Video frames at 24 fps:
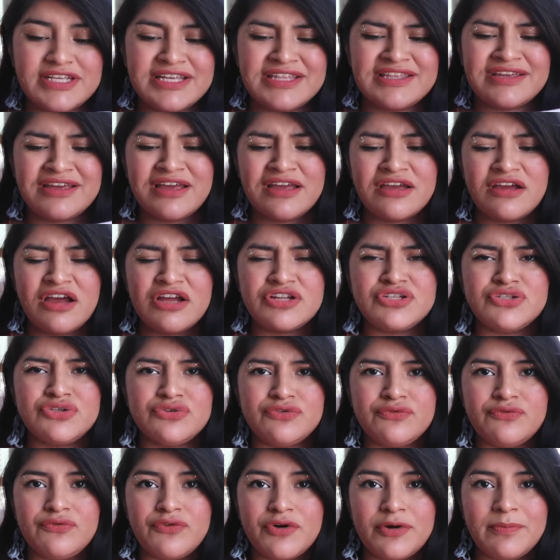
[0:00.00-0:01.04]
I think I got
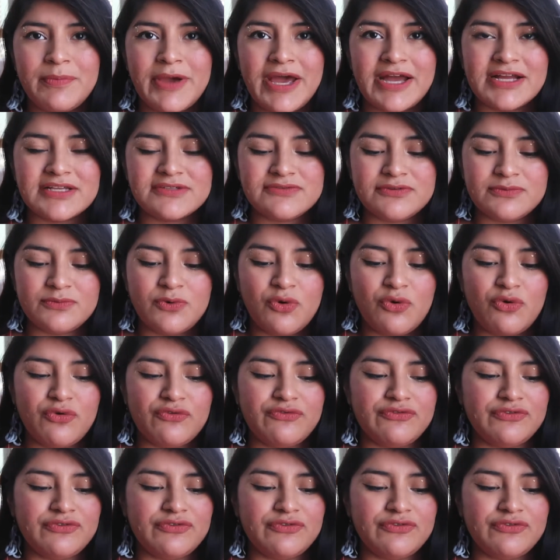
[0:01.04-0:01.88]
2 4-packs from Whole